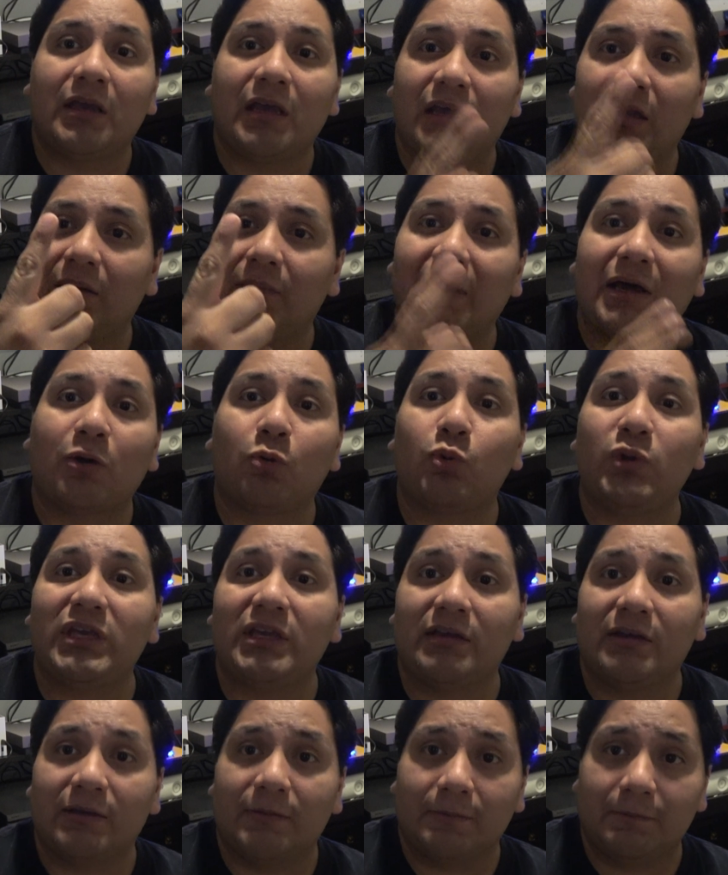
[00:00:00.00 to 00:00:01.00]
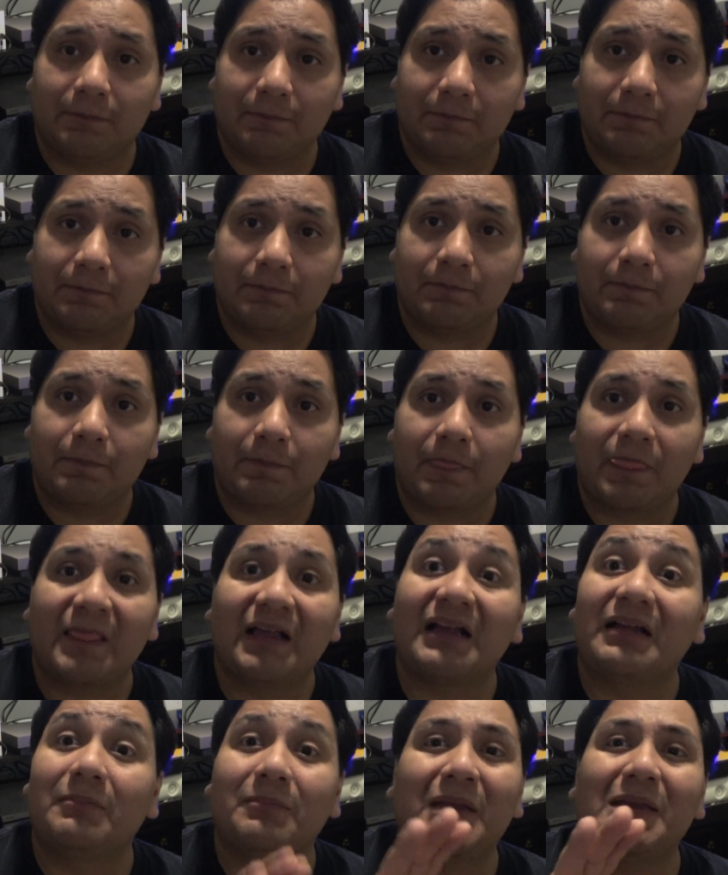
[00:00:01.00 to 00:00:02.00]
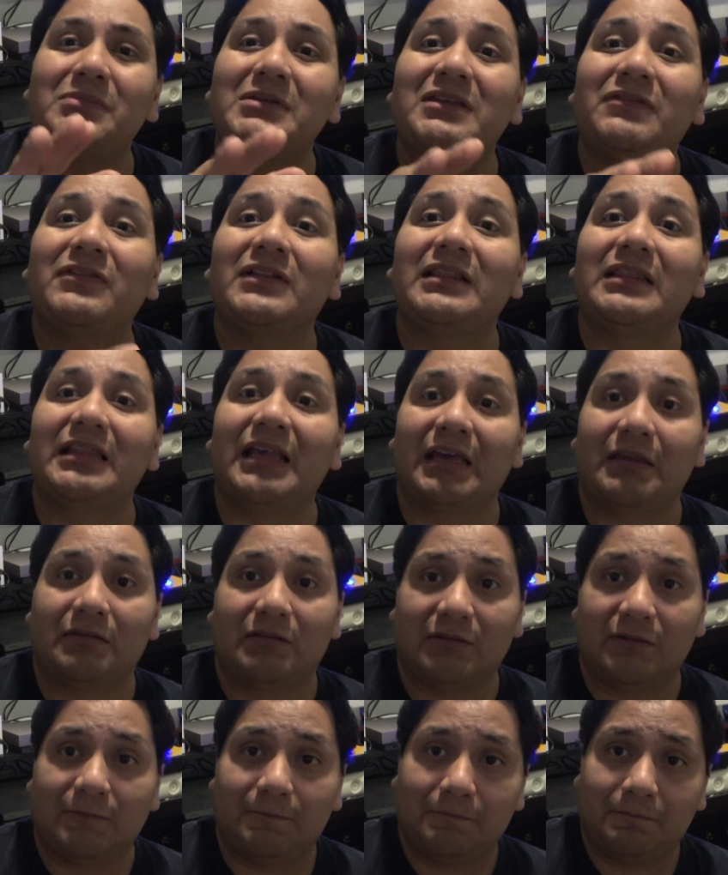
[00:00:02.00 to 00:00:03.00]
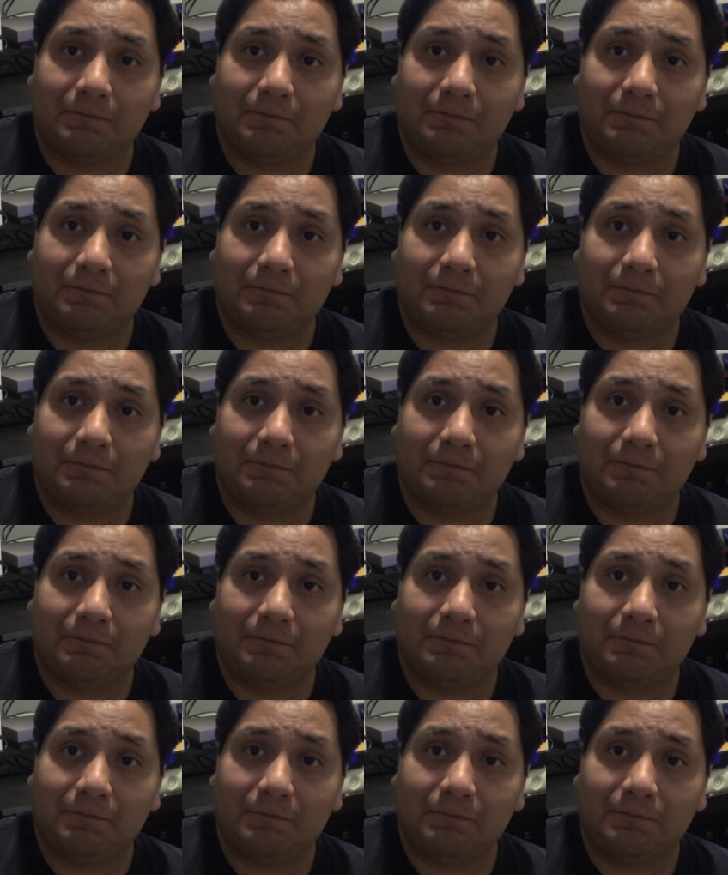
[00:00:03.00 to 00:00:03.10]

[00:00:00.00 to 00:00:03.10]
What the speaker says: in about a week. Maybe even less.